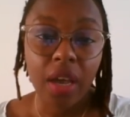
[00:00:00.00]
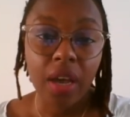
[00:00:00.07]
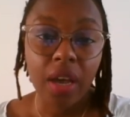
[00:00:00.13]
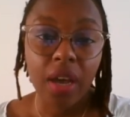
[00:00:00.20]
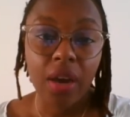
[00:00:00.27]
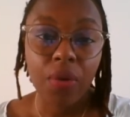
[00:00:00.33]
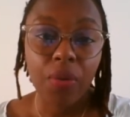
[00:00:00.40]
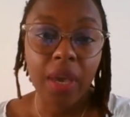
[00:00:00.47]

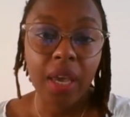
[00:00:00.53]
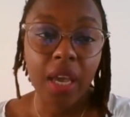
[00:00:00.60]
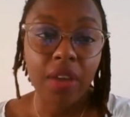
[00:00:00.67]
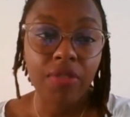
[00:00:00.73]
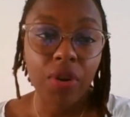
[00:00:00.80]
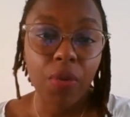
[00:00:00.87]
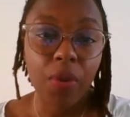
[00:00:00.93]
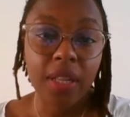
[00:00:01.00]
where
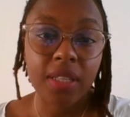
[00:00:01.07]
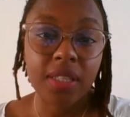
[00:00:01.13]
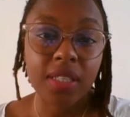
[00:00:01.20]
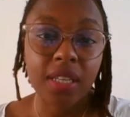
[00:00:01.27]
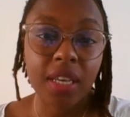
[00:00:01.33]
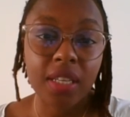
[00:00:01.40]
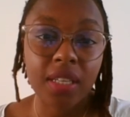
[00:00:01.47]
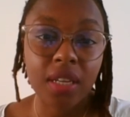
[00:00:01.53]
everyone's
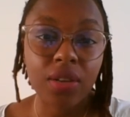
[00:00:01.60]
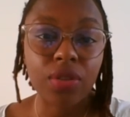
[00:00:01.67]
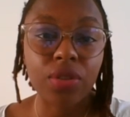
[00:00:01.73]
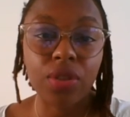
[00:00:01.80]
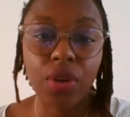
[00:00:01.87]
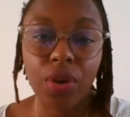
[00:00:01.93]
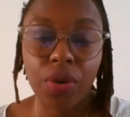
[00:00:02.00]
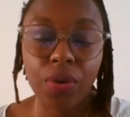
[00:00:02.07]
data,
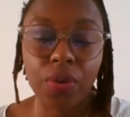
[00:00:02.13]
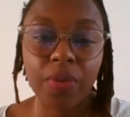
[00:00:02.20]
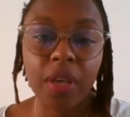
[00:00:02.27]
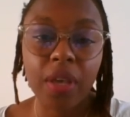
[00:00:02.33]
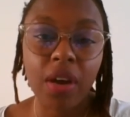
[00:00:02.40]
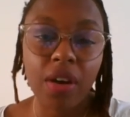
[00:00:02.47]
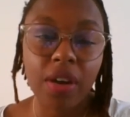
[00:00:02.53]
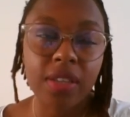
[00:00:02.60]
although
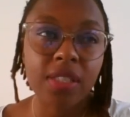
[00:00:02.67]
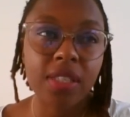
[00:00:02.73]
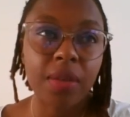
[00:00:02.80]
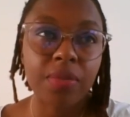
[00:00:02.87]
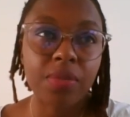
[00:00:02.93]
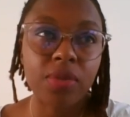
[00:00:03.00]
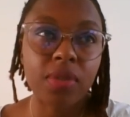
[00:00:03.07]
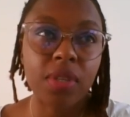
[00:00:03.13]
there are
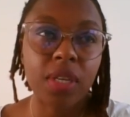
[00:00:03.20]
some